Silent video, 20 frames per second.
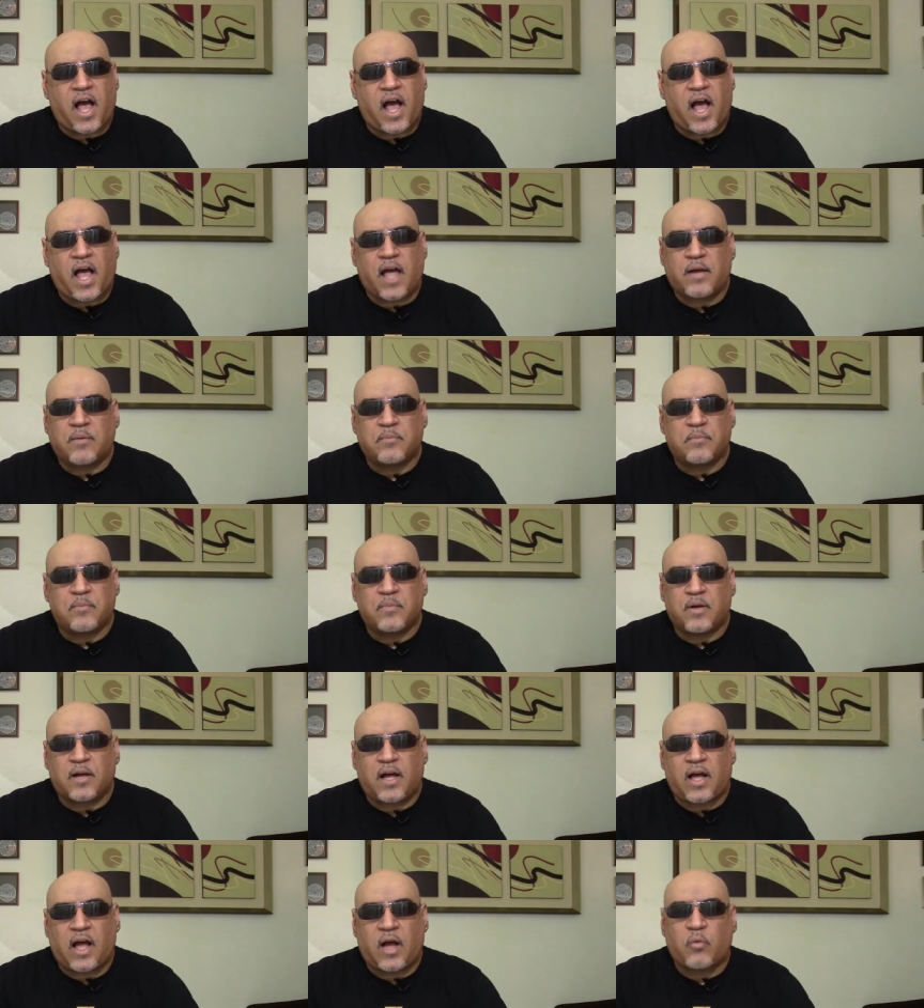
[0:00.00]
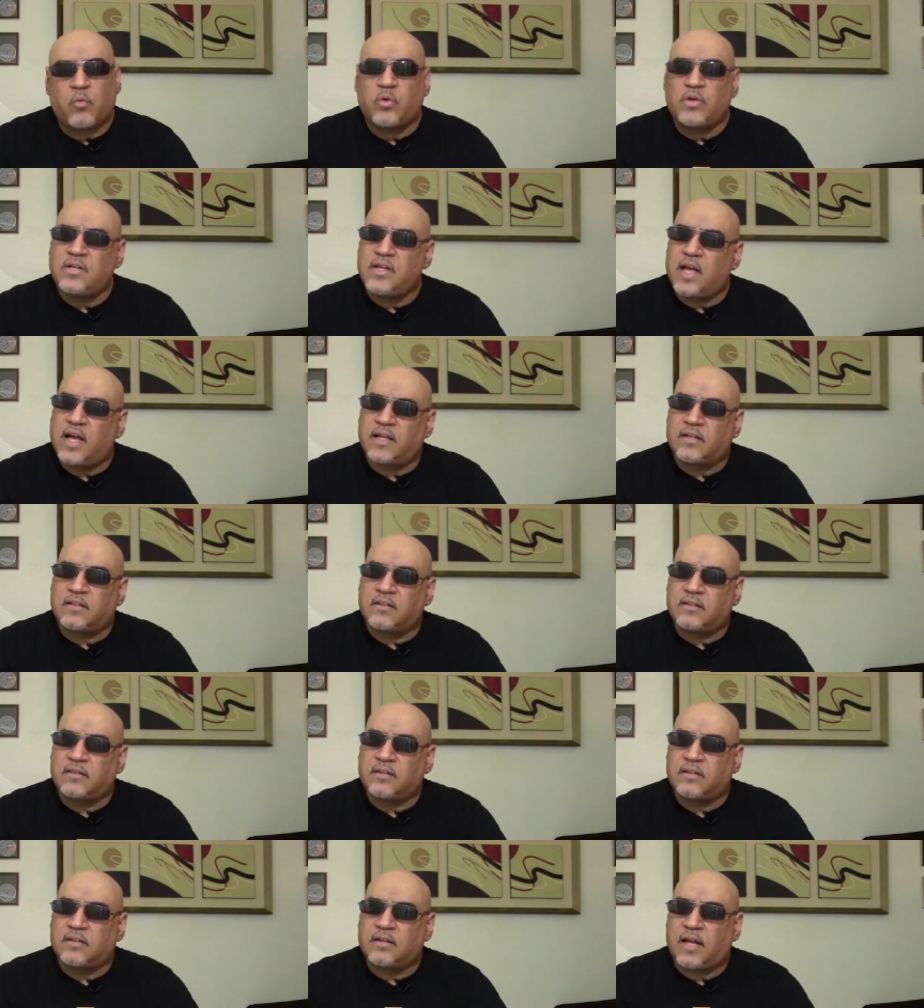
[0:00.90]
I would not
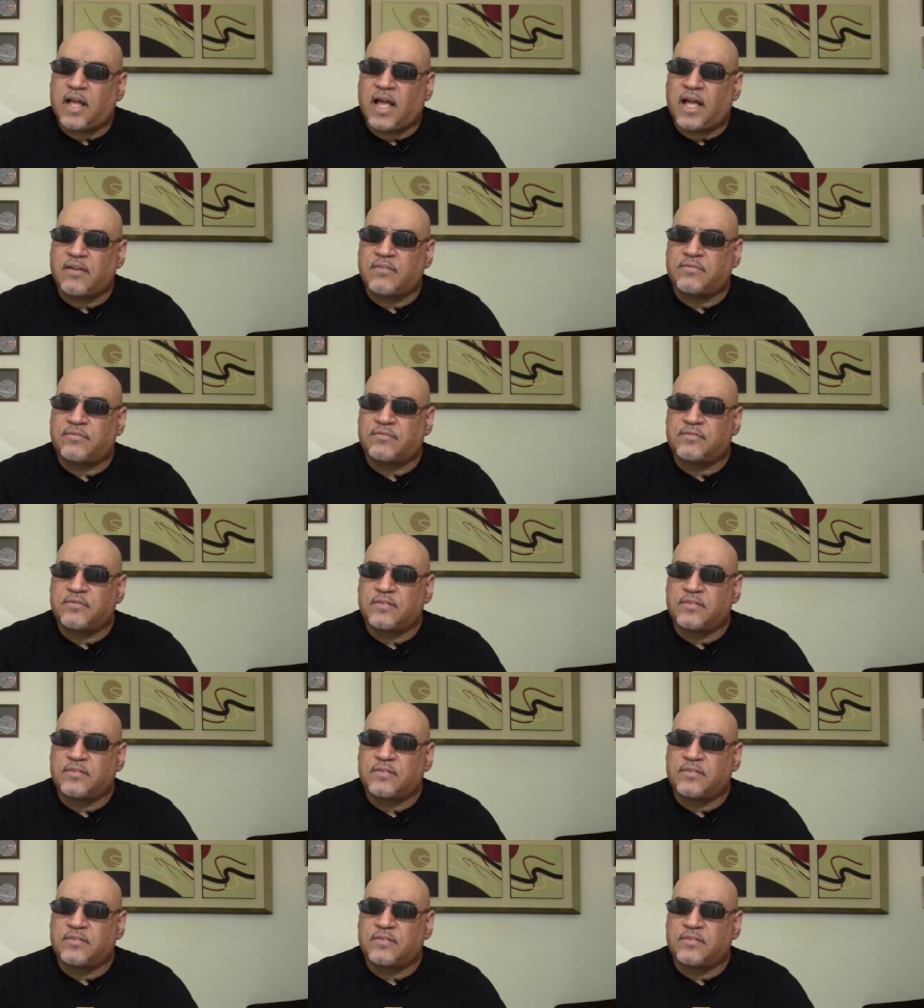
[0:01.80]
have